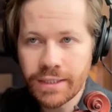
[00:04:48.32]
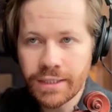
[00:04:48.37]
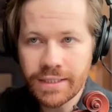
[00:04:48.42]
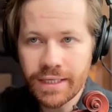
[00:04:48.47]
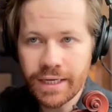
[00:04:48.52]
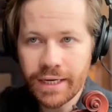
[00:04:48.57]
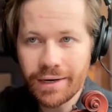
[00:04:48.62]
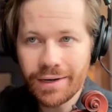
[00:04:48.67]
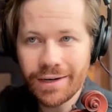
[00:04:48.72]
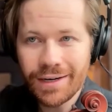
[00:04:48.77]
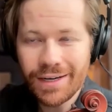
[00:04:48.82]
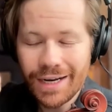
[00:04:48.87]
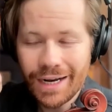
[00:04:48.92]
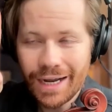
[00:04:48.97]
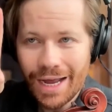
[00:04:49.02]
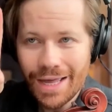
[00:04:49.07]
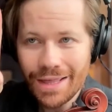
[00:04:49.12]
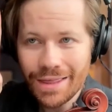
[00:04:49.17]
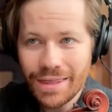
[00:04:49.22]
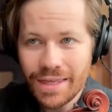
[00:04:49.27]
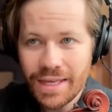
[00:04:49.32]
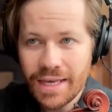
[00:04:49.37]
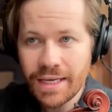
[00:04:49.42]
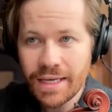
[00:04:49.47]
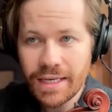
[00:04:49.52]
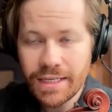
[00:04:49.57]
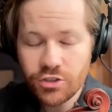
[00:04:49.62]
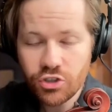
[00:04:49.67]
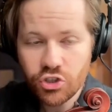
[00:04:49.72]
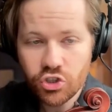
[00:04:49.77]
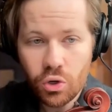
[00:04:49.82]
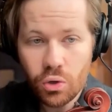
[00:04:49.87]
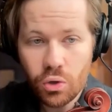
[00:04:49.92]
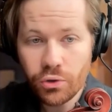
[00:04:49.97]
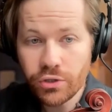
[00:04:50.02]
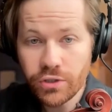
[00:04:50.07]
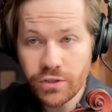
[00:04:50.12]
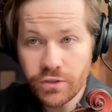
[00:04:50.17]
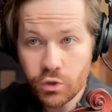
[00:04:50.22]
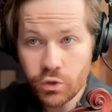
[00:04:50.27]
I said, I think his
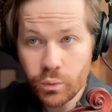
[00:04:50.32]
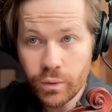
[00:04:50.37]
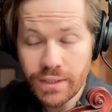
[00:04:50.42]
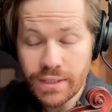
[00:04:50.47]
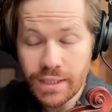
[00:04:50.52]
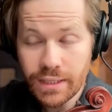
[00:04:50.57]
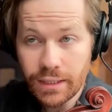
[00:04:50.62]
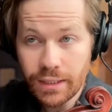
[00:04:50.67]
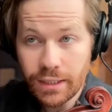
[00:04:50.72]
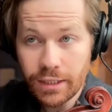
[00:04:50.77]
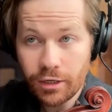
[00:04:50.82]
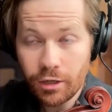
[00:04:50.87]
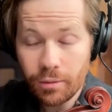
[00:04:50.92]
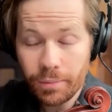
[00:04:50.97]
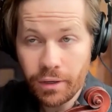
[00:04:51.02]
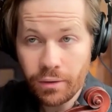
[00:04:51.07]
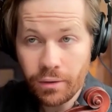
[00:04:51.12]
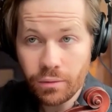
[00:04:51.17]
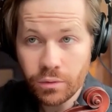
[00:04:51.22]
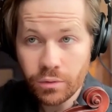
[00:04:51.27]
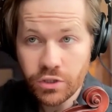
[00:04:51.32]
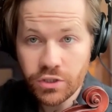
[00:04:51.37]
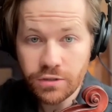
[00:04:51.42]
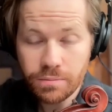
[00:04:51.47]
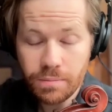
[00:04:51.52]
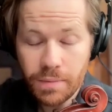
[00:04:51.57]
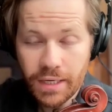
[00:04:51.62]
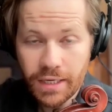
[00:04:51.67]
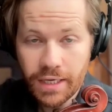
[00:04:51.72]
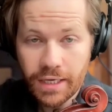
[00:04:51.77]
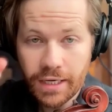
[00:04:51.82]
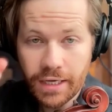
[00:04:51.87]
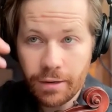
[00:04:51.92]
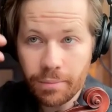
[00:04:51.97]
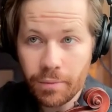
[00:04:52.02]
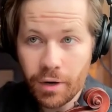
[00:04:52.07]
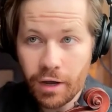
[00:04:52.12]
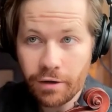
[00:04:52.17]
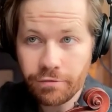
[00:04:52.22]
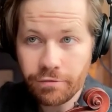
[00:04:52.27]
shoulder is squeezing a little bit, which is making him
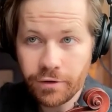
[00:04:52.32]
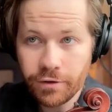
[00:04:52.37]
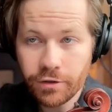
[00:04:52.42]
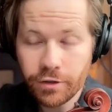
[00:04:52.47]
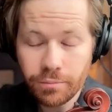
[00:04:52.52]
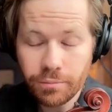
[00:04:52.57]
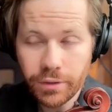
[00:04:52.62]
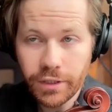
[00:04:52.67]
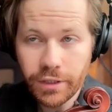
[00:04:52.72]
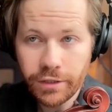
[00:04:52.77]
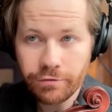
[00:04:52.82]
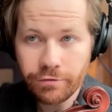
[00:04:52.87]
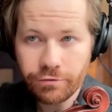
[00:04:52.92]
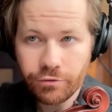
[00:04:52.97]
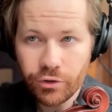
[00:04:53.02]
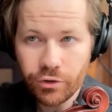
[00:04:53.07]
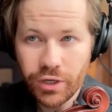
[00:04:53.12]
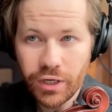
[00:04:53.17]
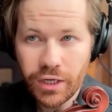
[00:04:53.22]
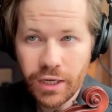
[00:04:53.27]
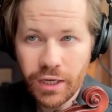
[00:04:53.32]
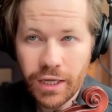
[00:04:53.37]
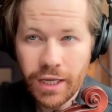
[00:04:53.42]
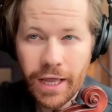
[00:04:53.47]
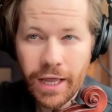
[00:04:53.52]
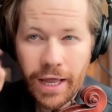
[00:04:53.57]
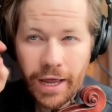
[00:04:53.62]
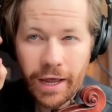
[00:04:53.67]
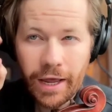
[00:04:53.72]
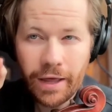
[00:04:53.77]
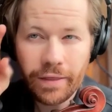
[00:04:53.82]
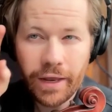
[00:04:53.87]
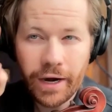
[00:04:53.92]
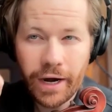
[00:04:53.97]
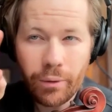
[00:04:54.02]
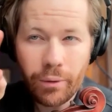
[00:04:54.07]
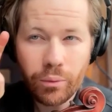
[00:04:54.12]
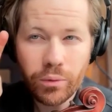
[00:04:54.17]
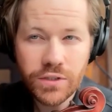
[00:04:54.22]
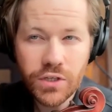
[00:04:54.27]
not feel completely free. And then
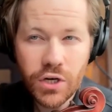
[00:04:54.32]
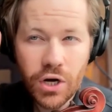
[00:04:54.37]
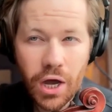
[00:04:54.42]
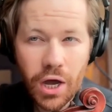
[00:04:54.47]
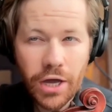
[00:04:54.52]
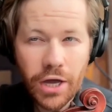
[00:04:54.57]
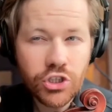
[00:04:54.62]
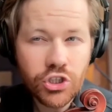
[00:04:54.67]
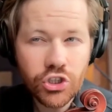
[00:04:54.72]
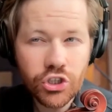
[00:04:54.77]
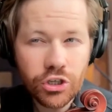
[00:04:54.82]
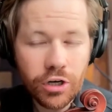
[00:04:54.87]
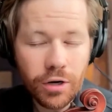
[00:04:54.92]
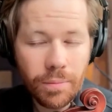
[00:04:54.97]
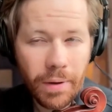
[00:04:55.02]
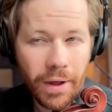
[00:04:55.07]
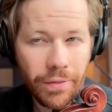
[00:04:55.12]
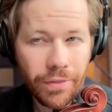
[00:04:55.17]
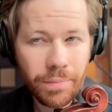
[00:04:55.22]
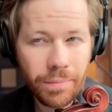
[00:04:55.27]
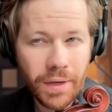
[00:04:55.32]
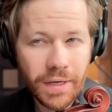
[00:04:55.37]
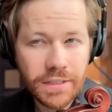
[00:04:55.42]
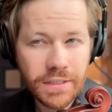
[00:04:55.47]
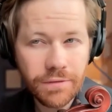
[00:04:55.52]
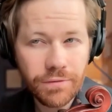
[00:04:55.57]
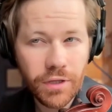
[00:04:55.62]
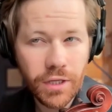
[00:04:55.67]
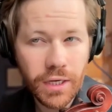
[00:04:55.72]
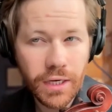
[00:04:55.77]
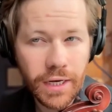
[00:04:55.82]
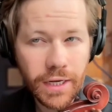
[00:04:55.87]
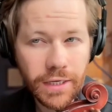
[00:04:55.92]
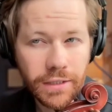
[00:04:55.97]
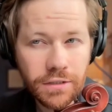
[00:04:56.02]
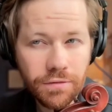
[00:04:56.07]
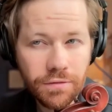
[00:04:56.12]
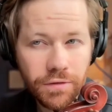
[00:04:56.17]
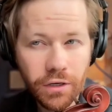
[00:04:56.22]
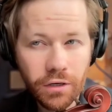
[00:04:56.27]
I was not sure about the base of the
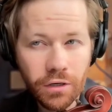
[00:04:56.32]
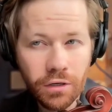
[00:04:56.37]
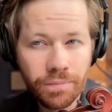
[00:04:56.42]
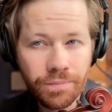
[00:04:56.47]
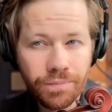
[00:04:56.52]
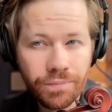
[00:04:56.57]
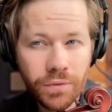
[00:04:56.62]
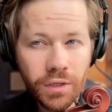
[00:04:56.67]
index finger.